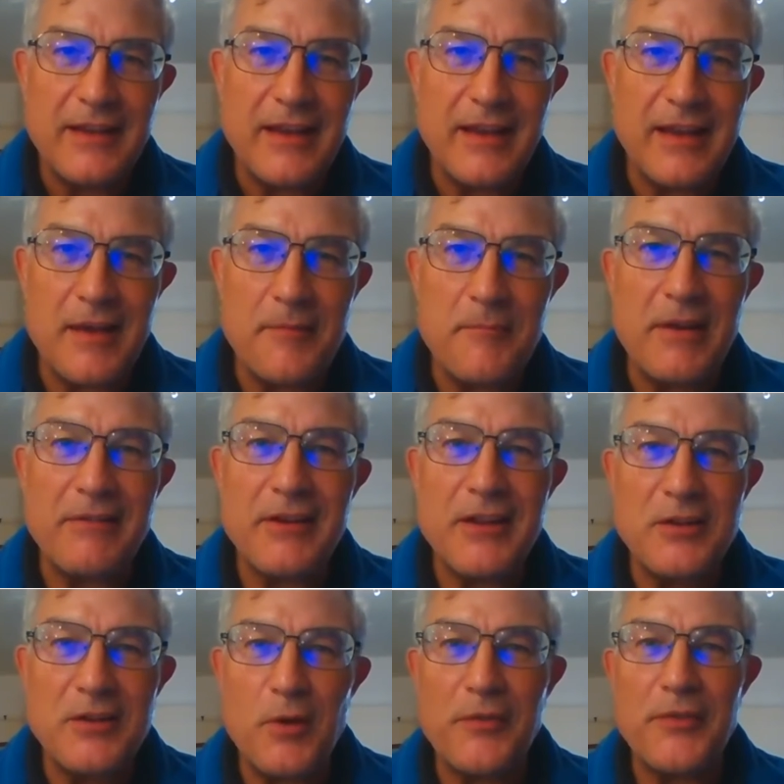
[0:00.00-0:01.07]

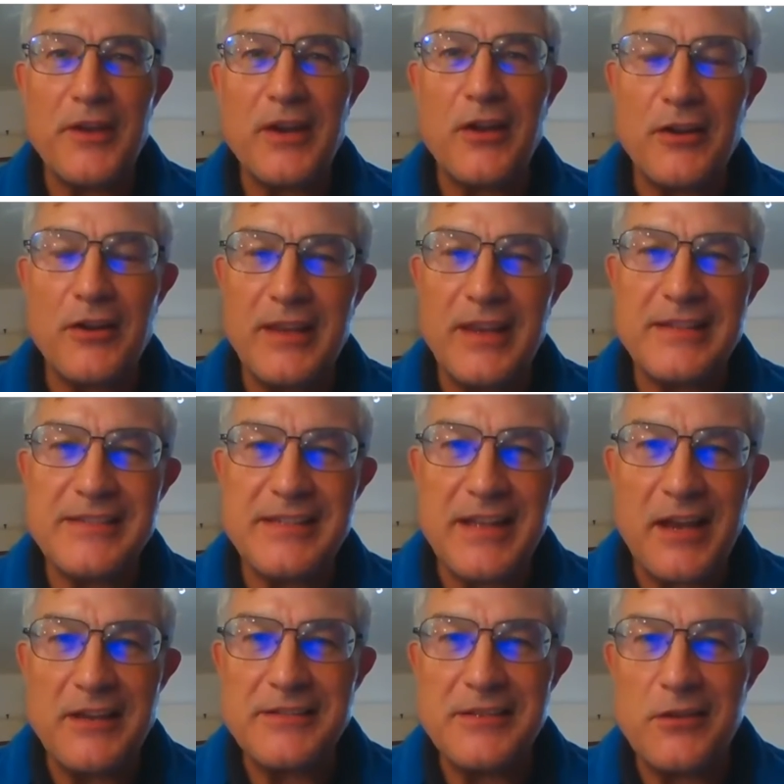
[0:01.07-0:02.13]
American one that I did years
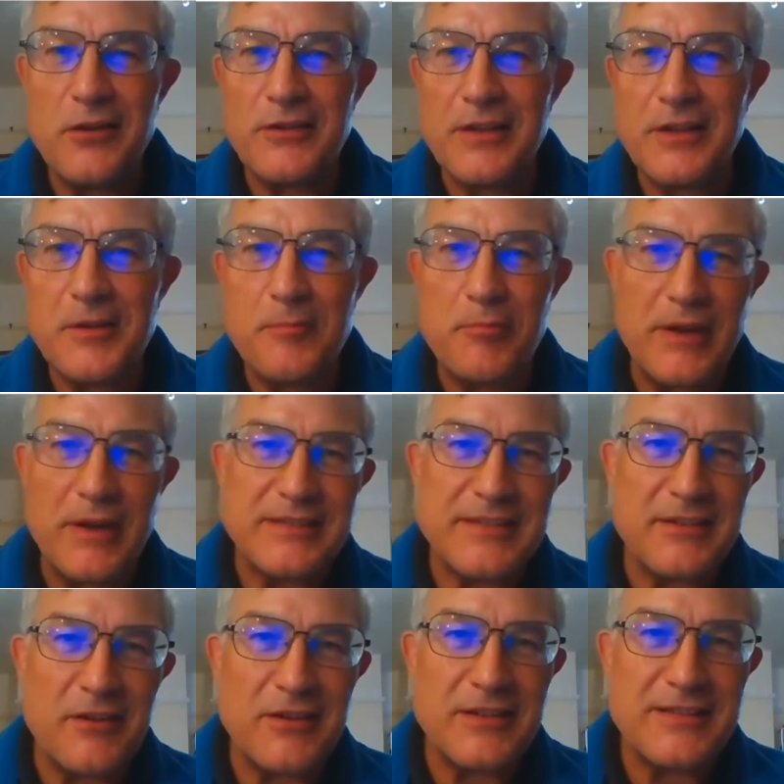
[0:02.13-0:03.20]
ago. So I got the compressor
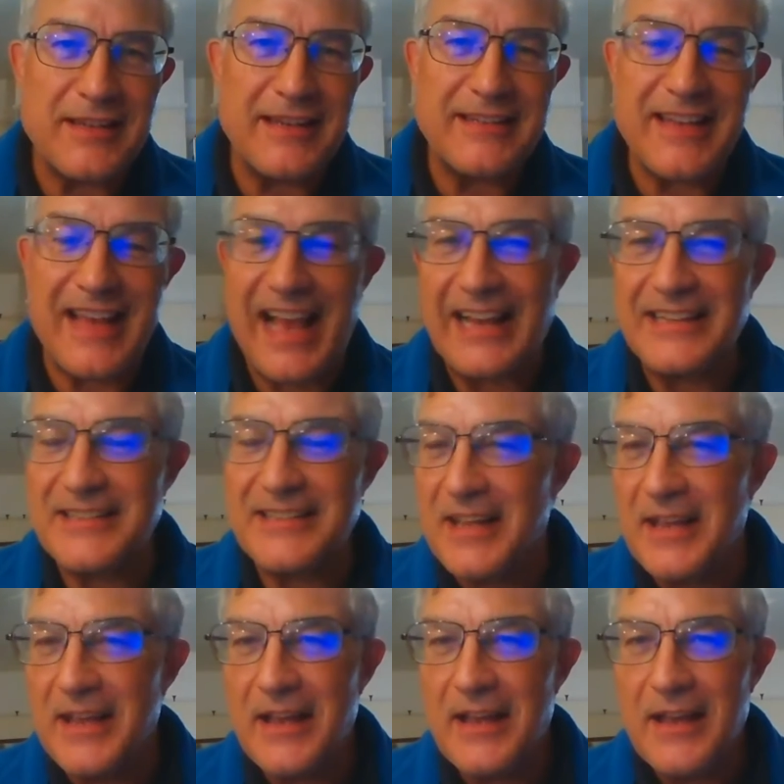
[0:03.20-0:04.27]
nicely to hand,
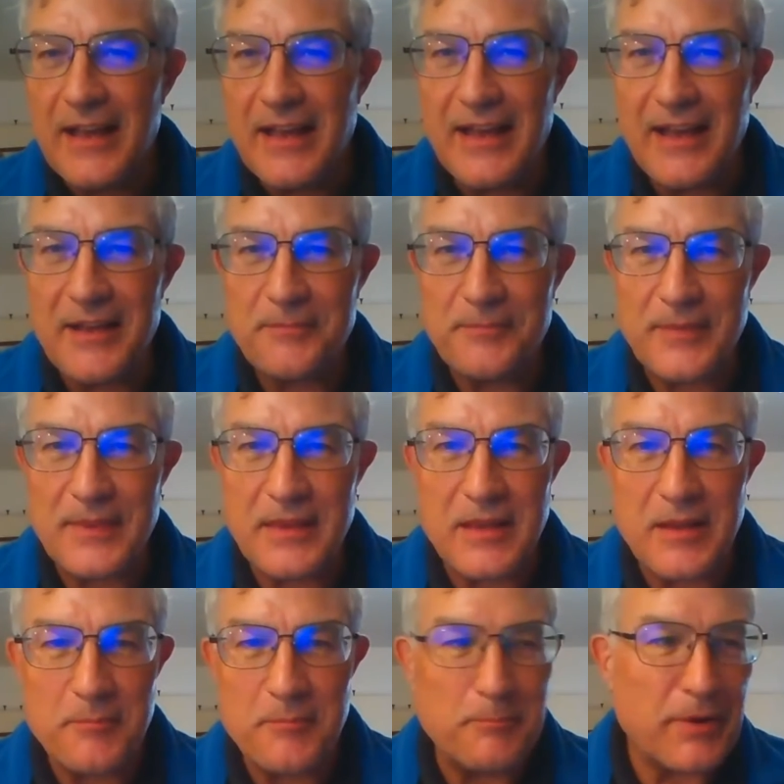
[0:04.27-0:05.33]

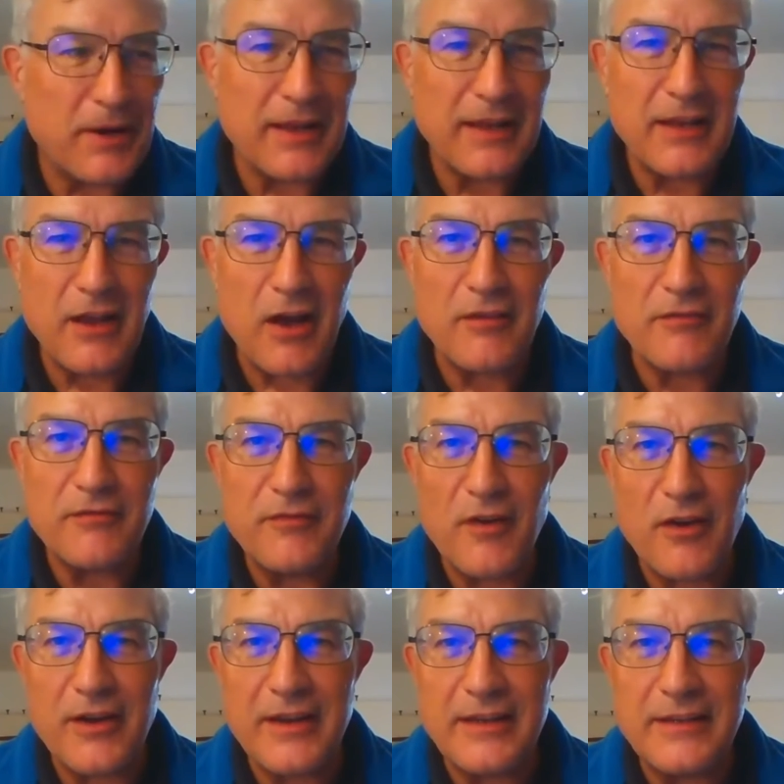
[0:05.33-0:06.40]
but I can't
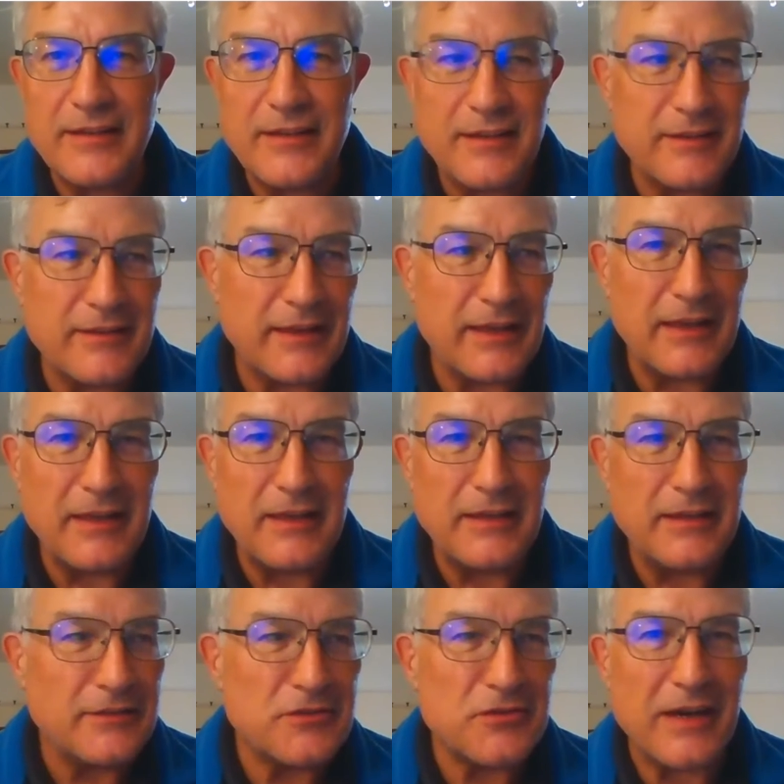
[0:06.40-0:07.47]
find
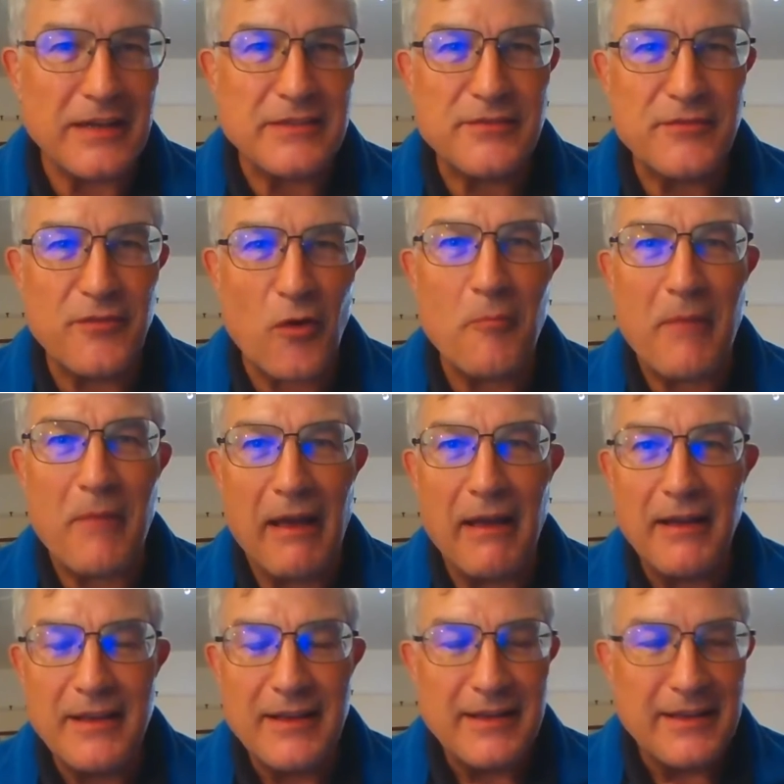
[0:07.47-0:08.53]
the transformer
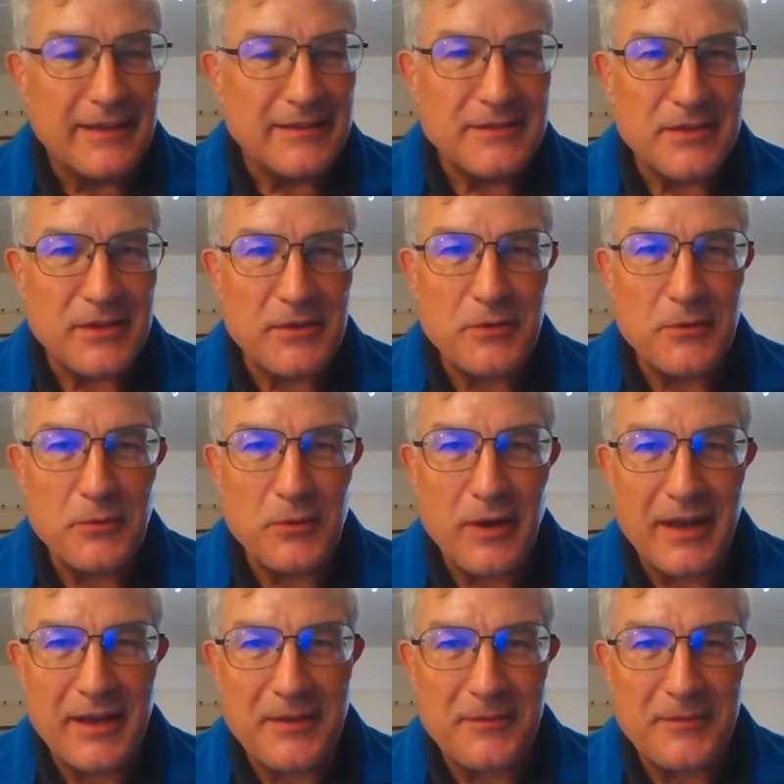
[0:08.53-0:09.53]
to